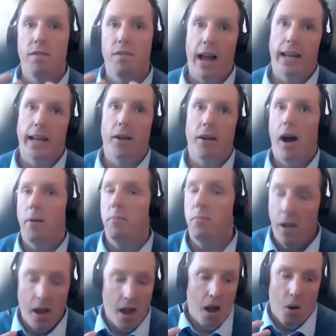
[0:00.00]
value.
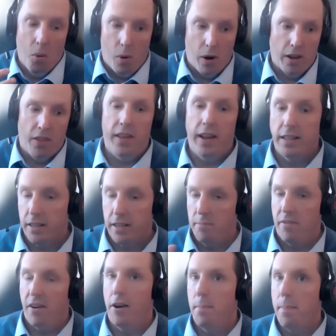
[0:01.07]
One of the things I'm
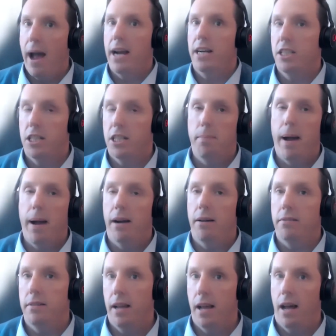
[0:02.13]
very passionate
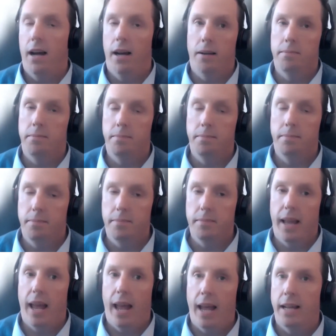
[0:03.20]
about
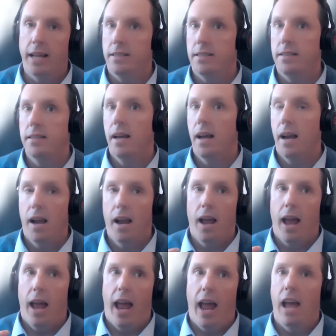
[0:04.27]
is,
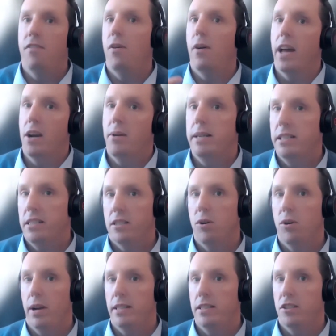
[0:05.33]
if we're going to
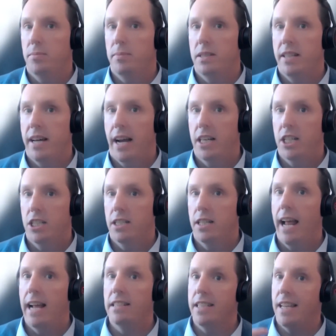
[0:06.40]
install instrumentation,
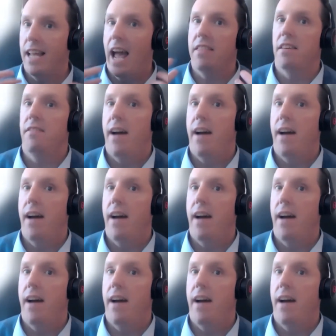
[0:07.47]
let's get the